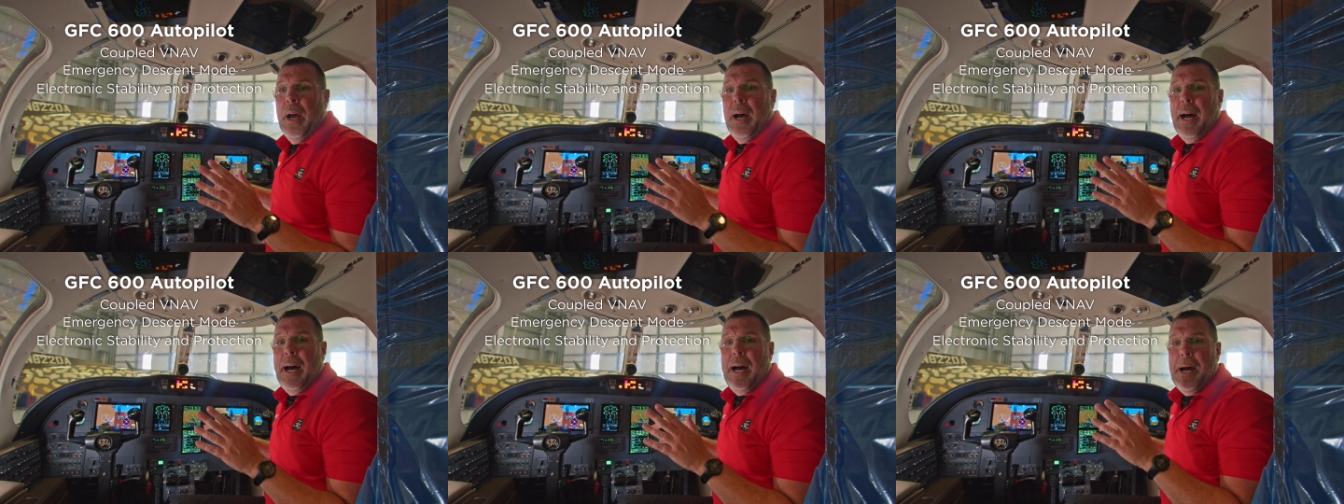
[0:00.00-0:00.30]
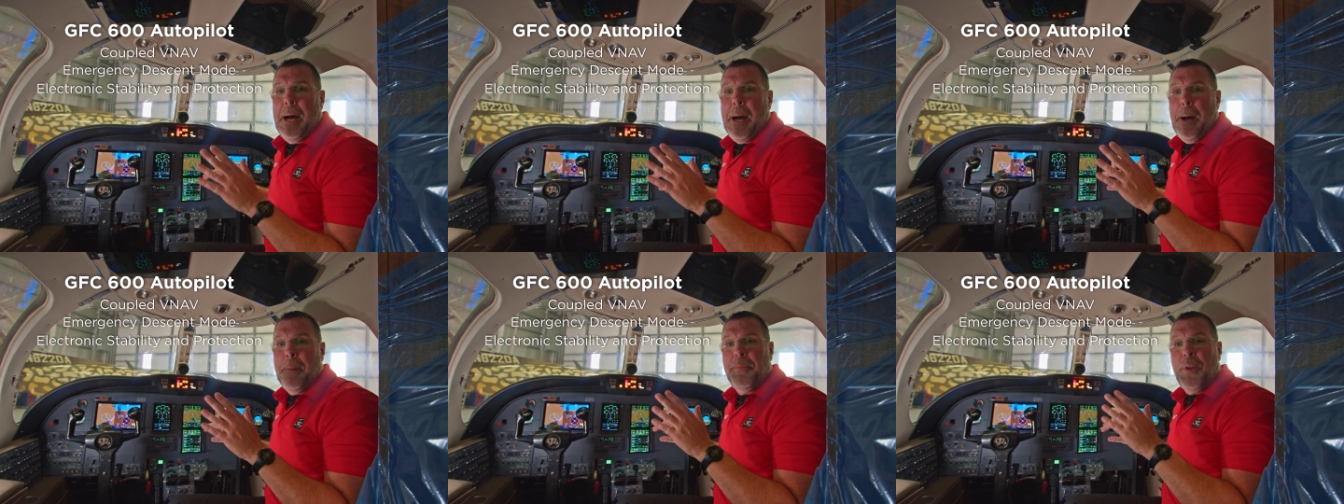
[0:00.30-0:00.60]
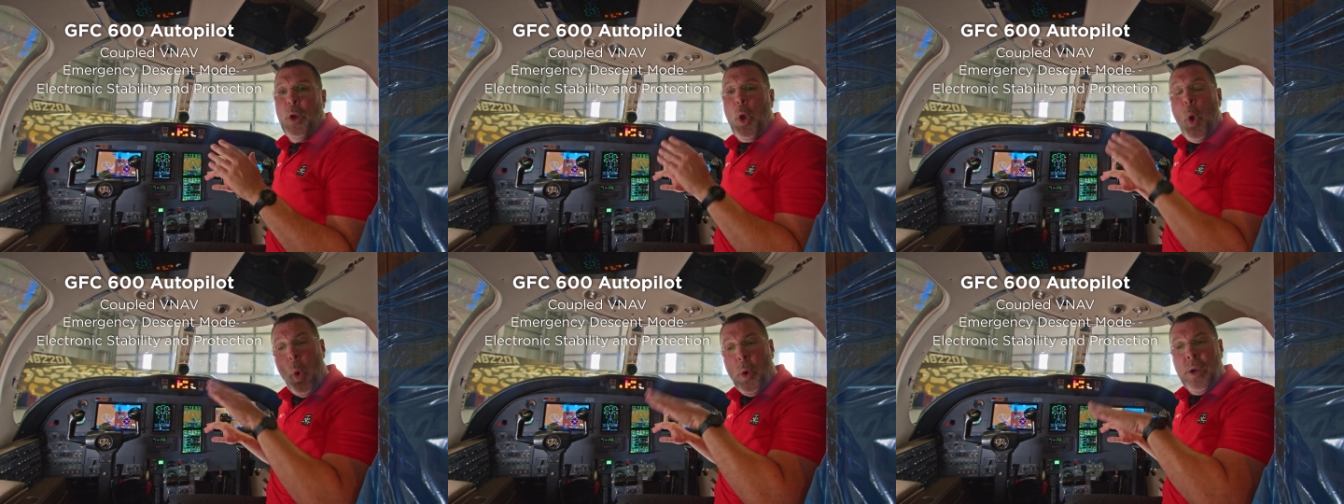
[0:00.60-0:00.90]
uh,
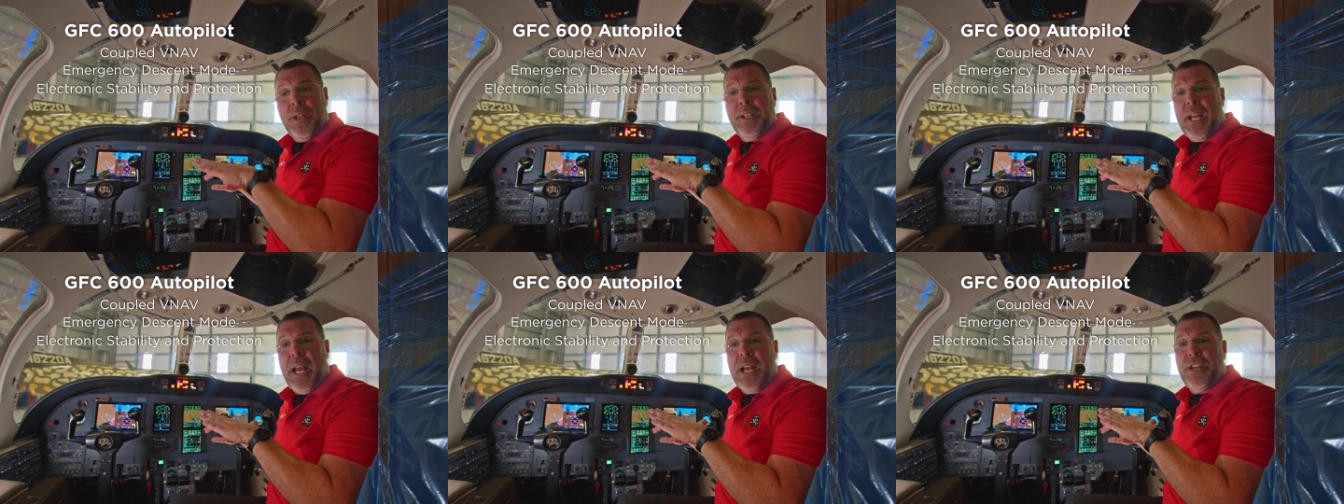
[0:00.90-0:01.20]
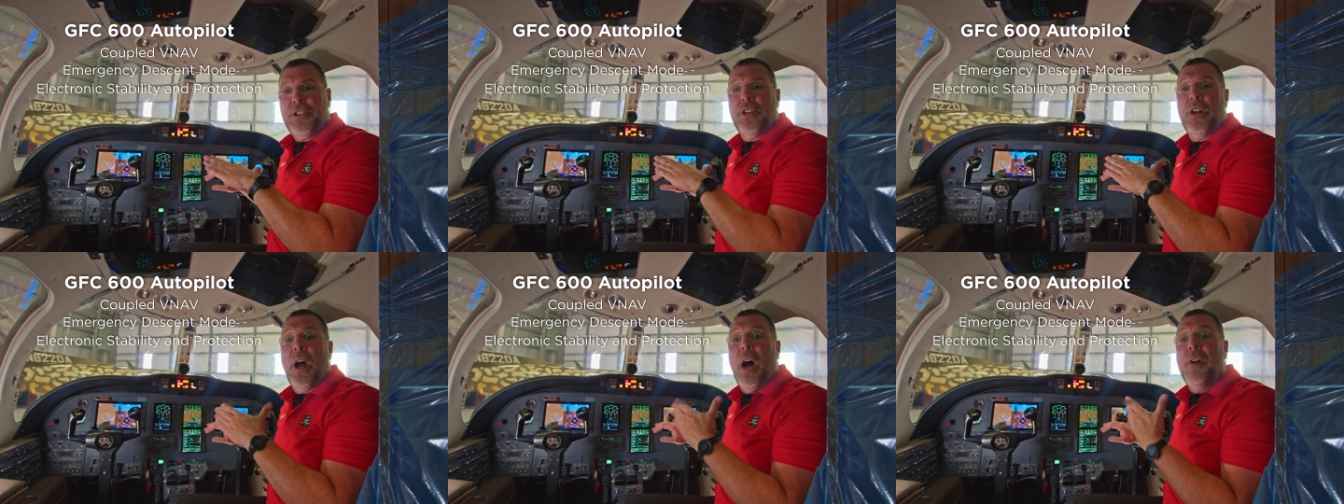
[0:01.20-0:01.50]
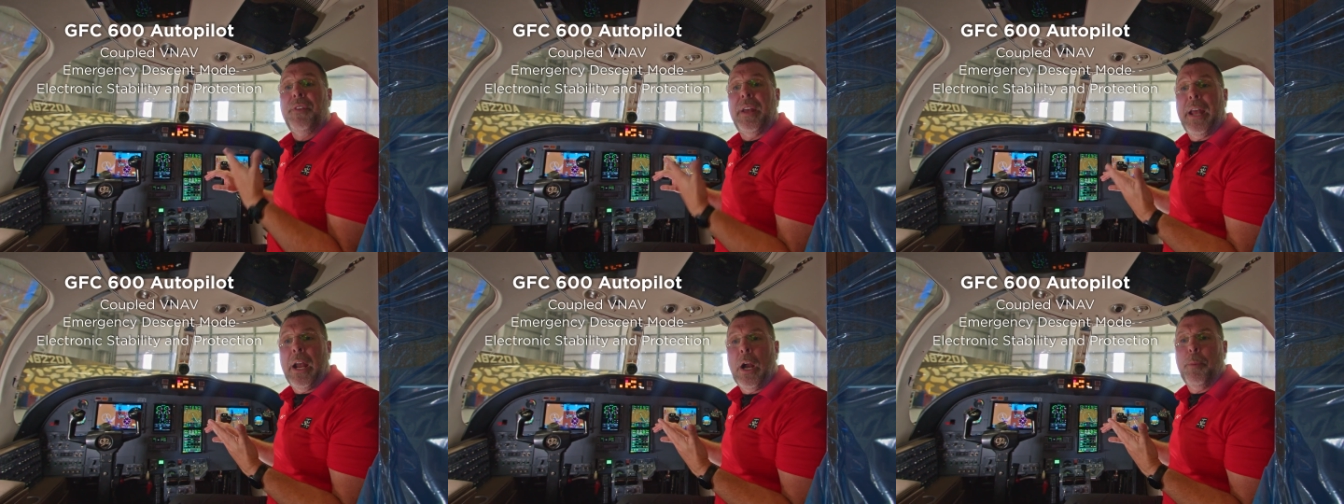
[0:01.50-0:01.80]
the orientation of
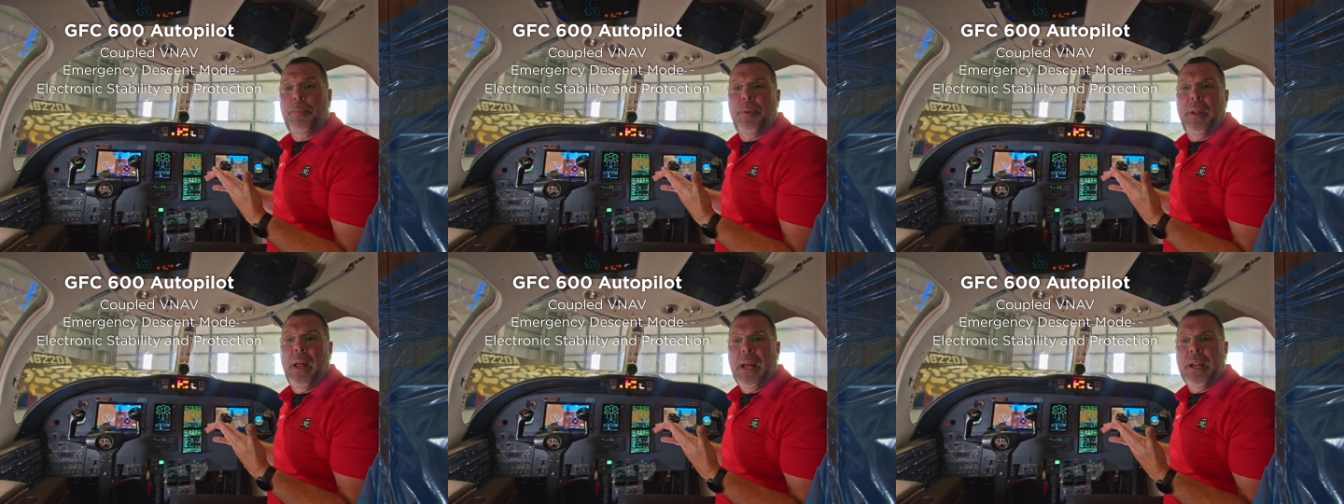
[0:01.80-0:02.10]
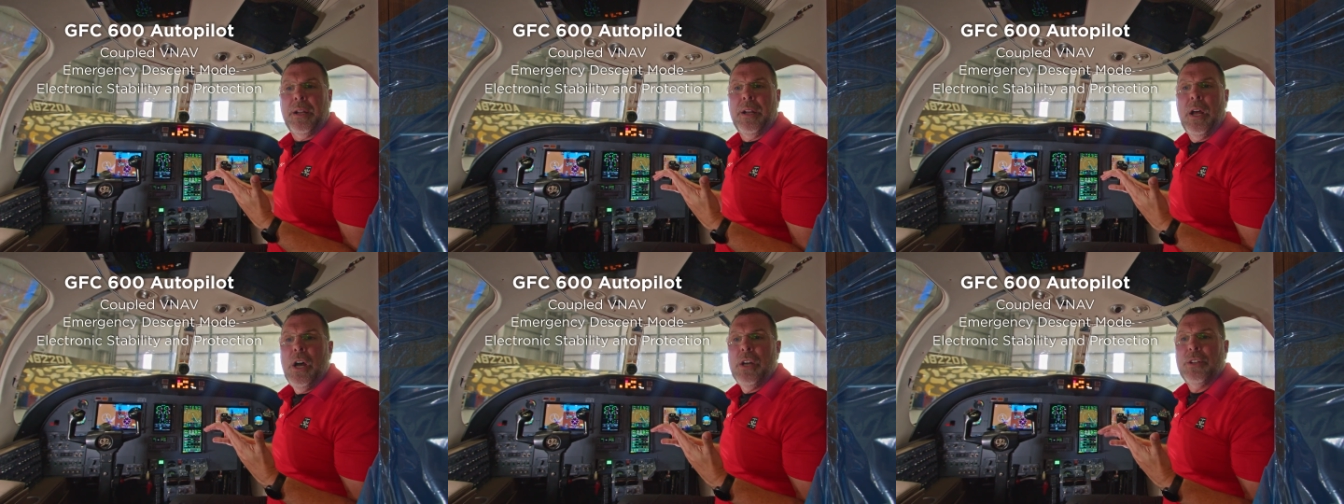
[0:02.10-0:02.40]
the airplane